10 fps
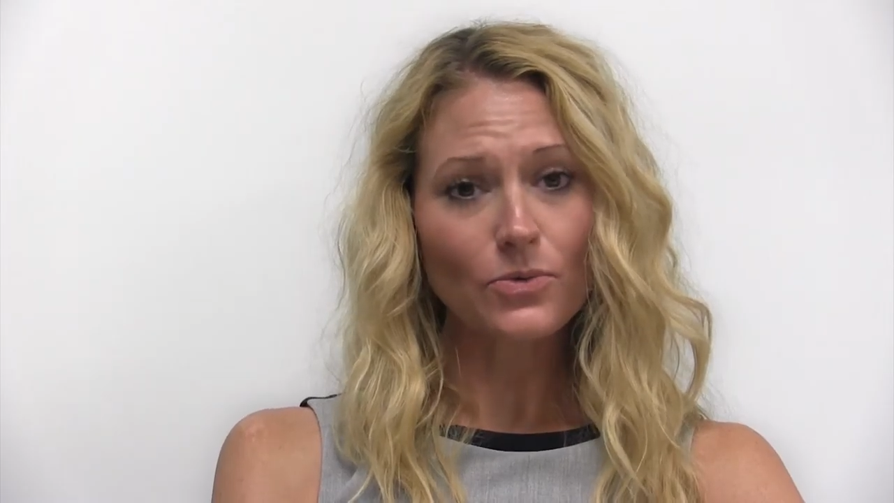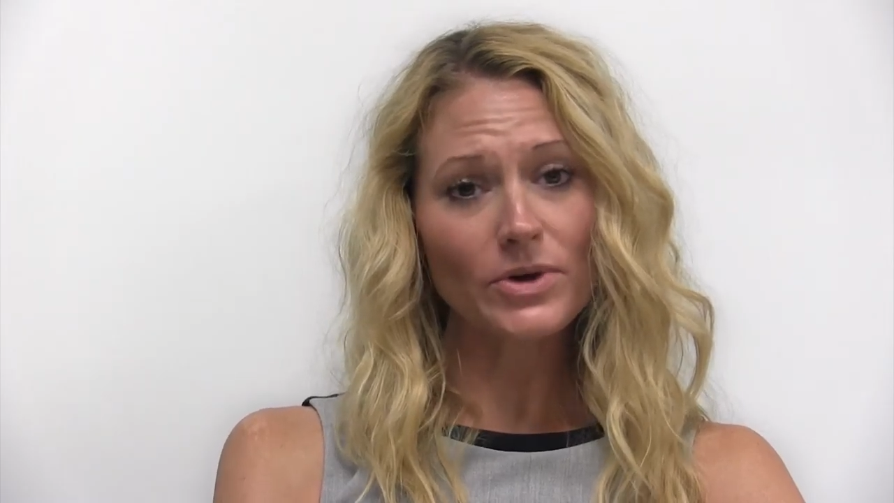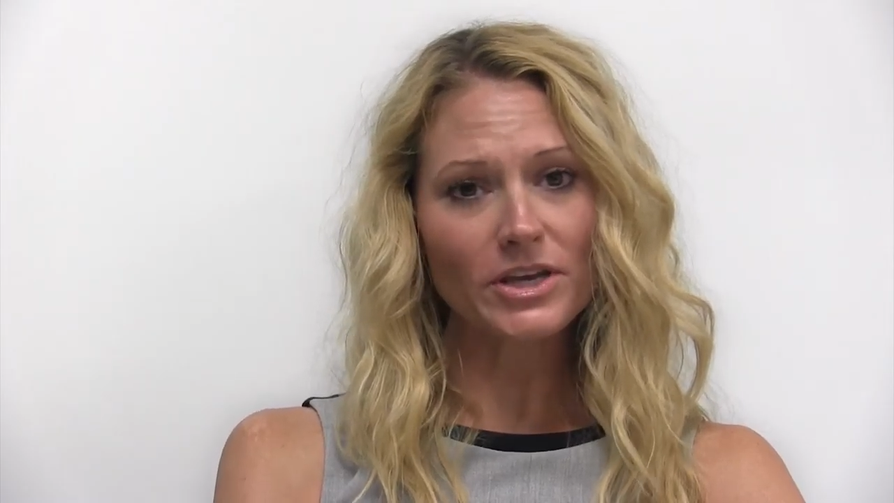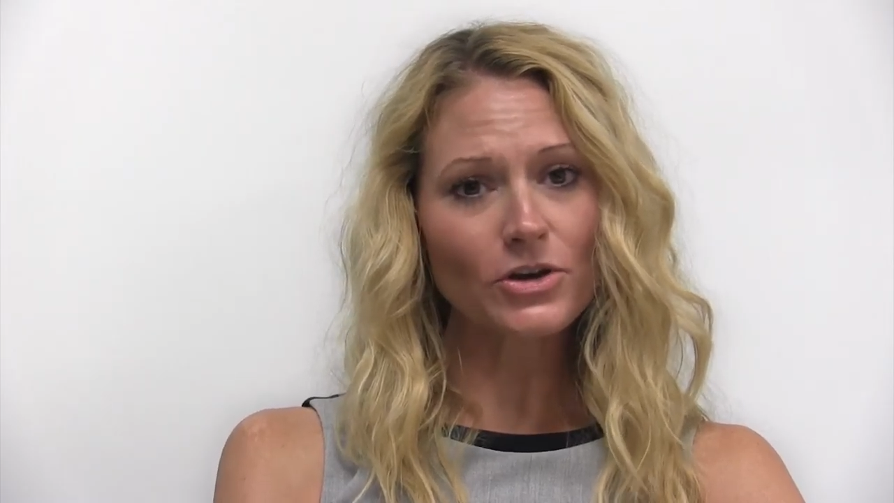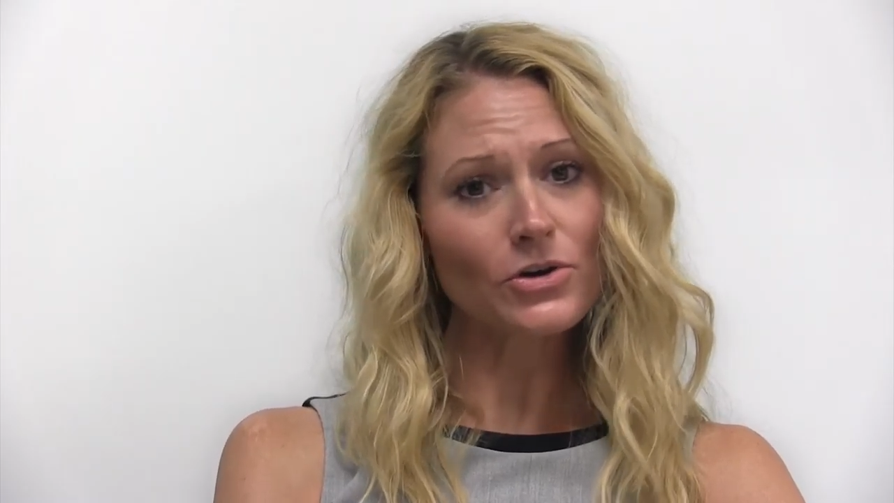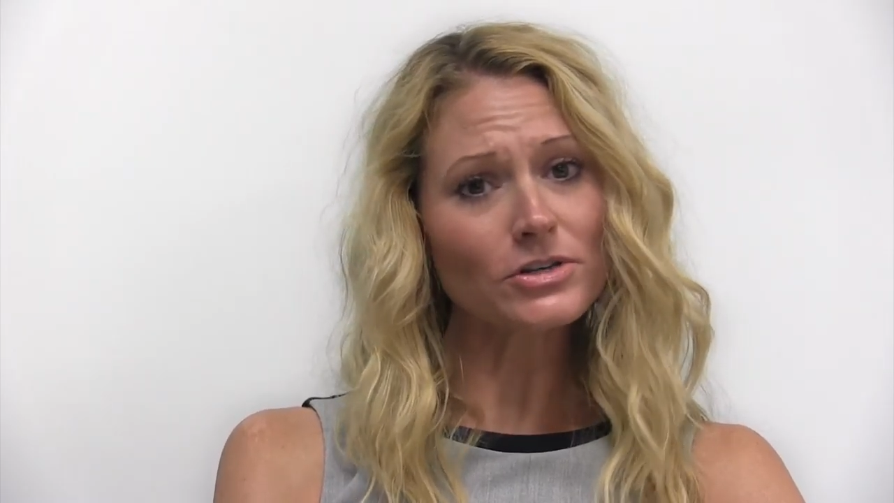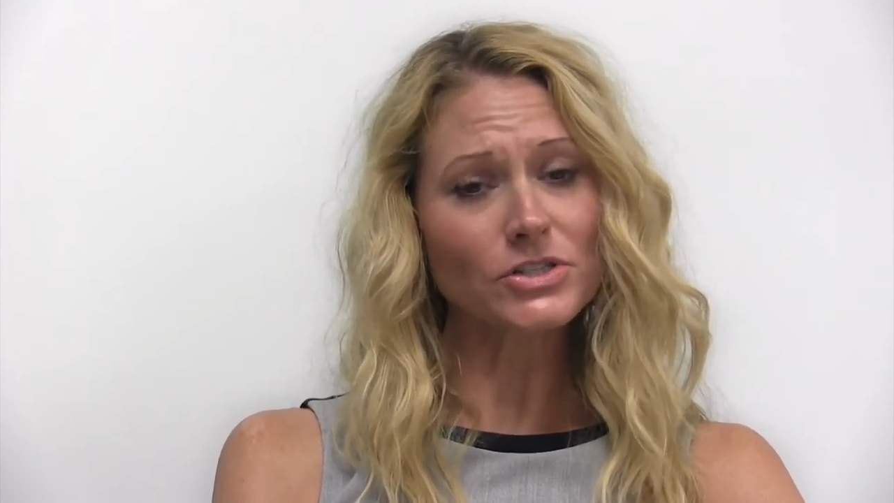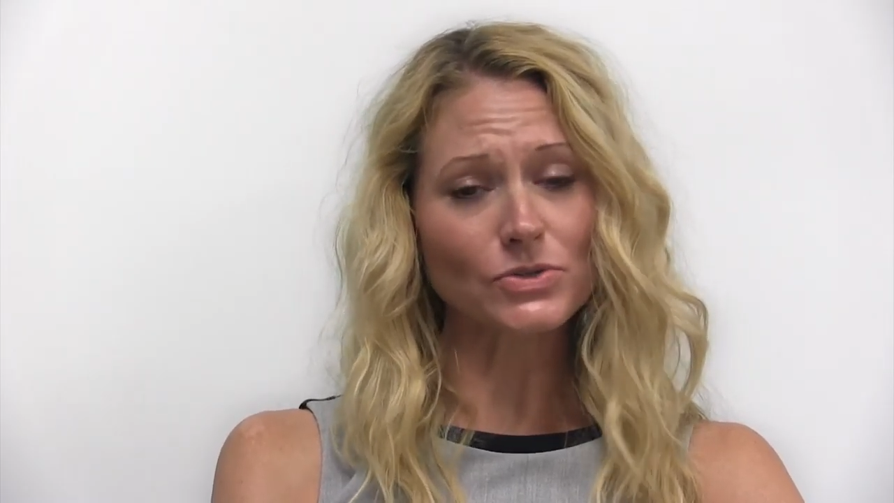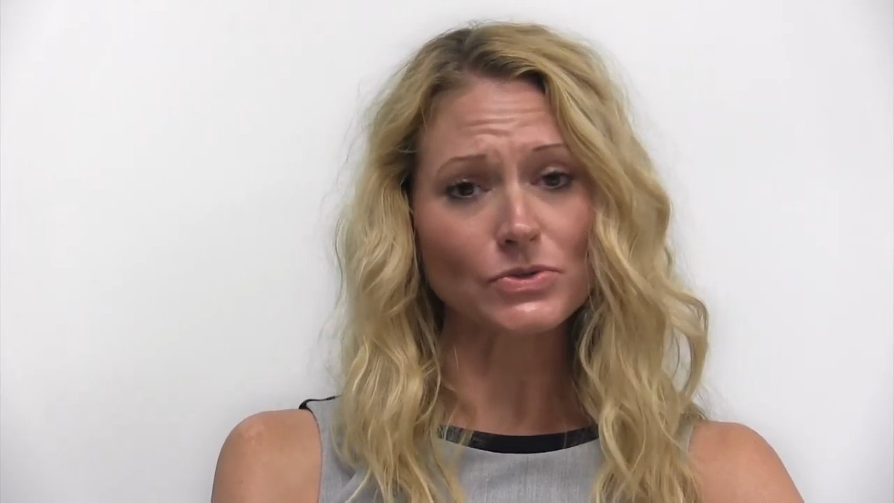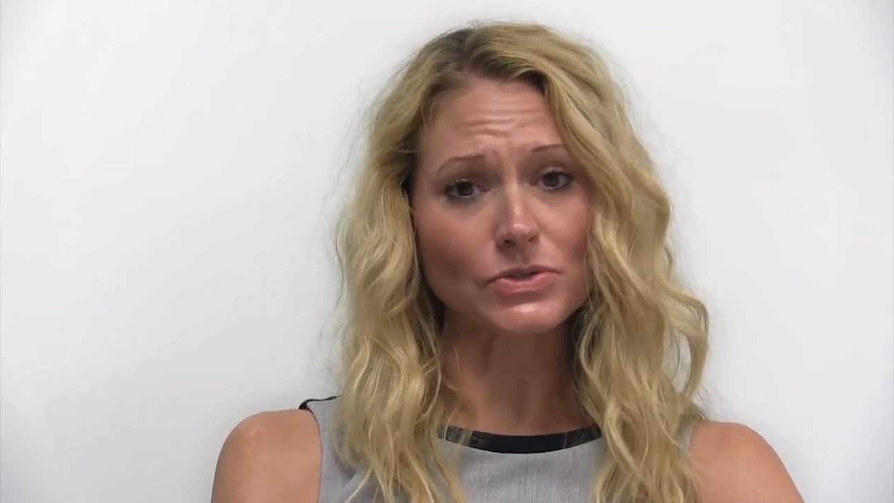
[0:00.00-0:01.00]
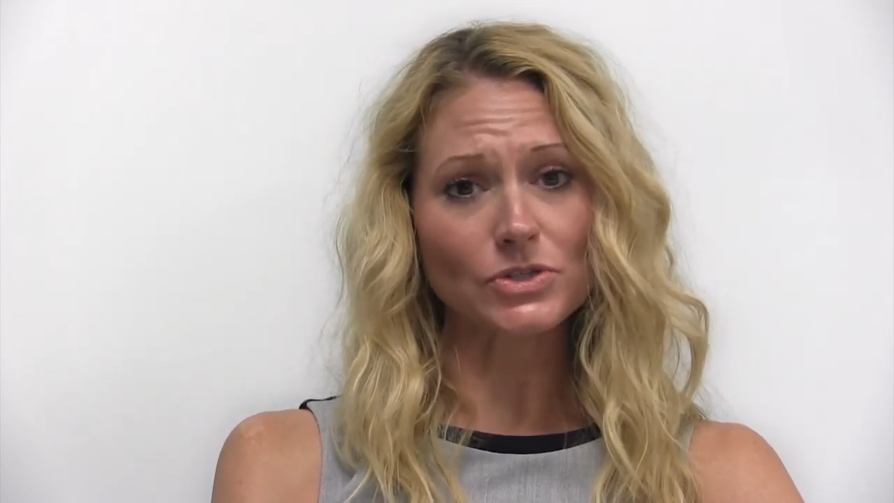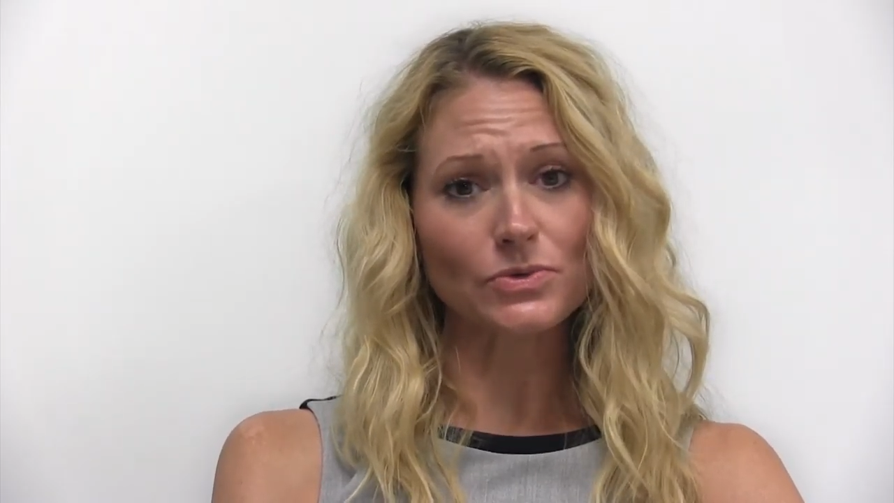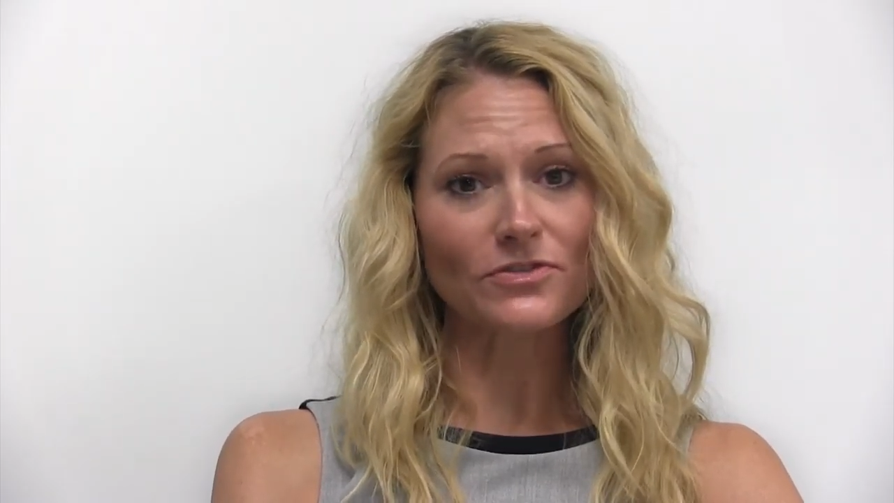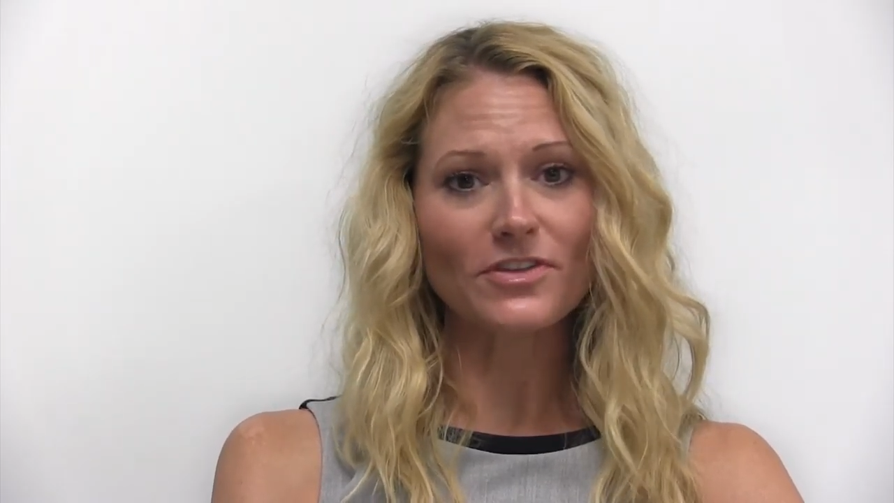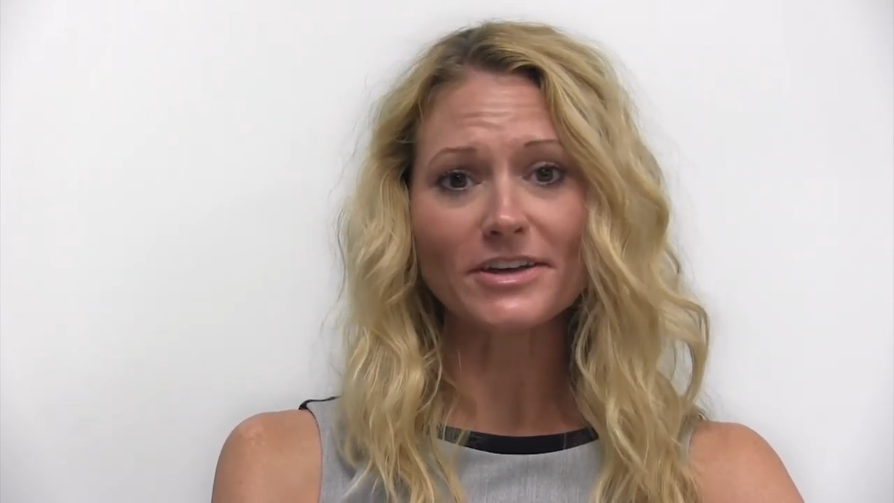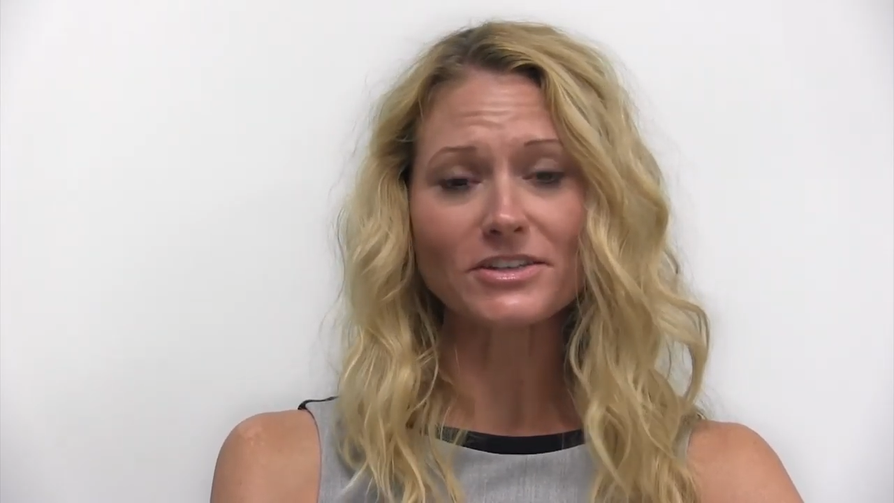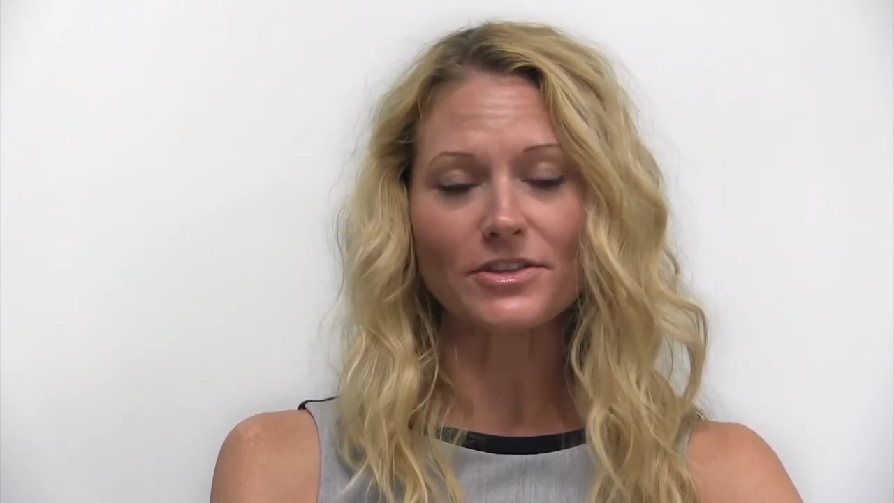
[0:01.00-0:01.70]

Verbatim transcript: we encourage schools to reflect